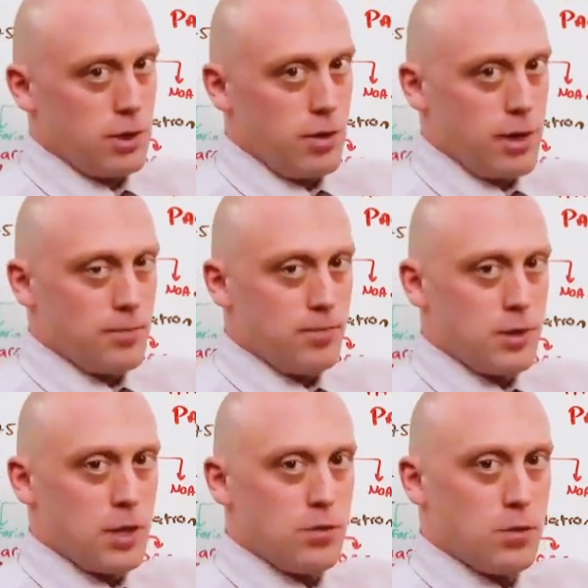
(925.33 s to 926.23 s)
degree.
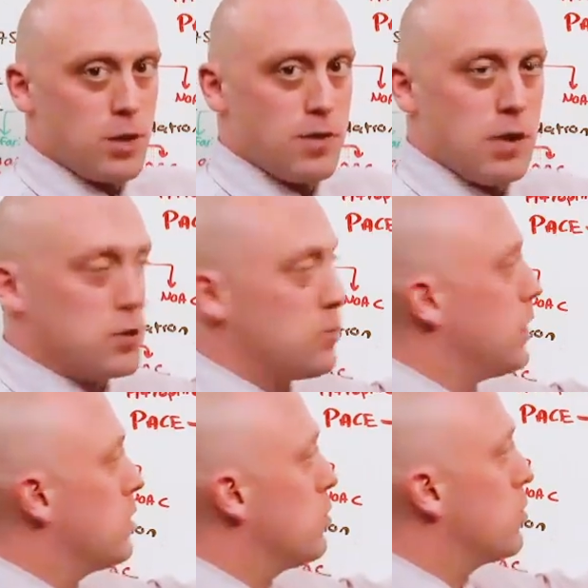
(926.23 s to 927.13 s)
If you give
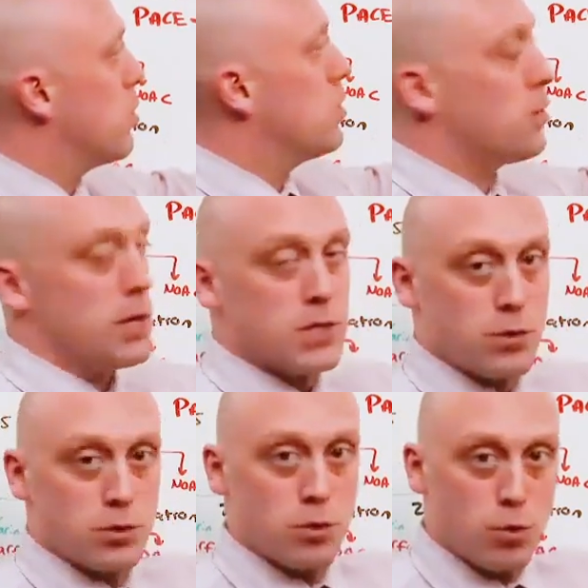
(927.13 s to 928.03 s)
atropine to a third degree, it's
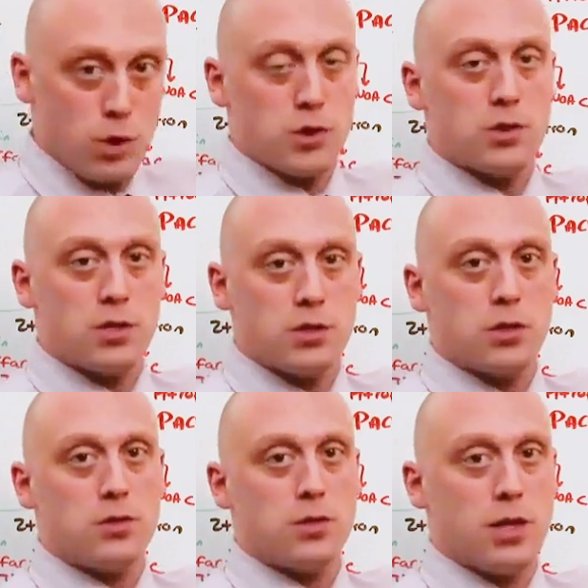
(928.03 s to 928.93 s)
going to worsen the
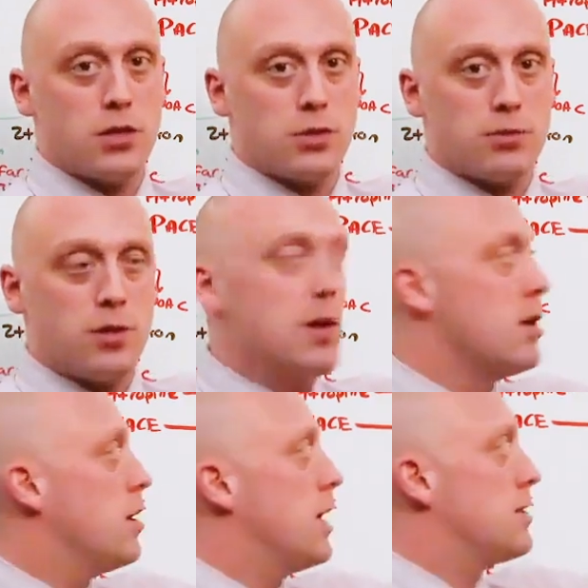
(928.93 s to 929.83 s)
dissociation,
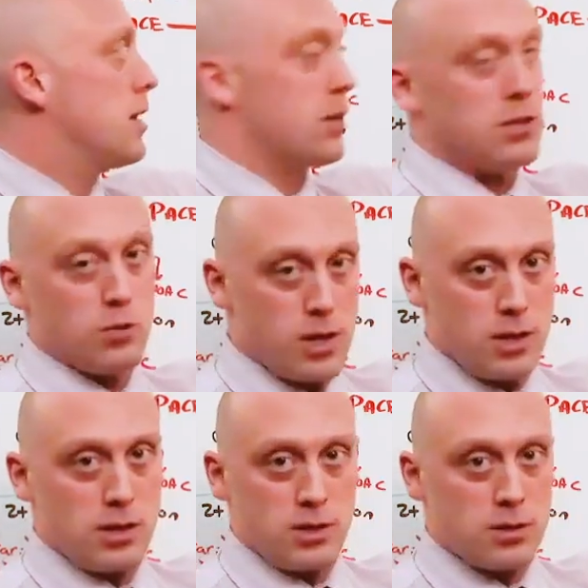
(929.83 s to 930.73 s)
and it's not going to do
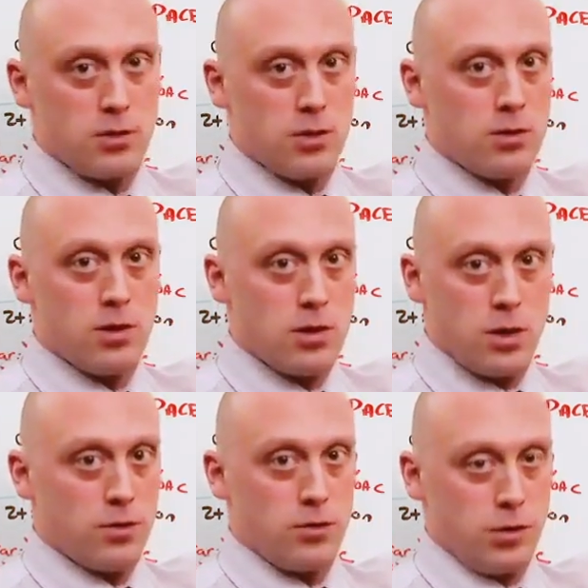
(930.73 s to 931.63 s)
anything to the
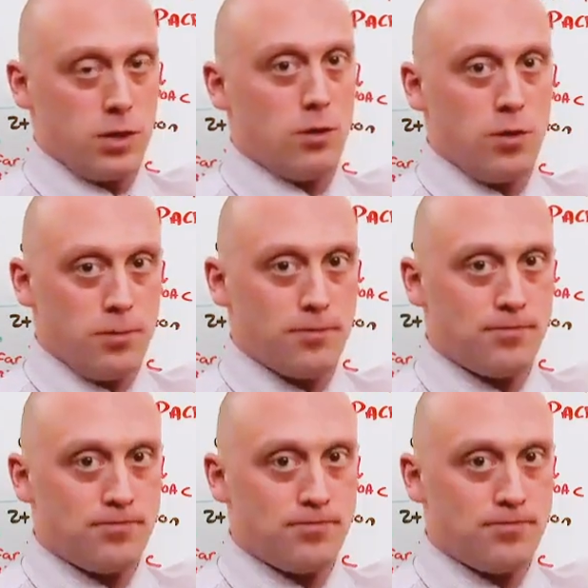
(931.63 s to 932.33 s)
idioventricular rhythm.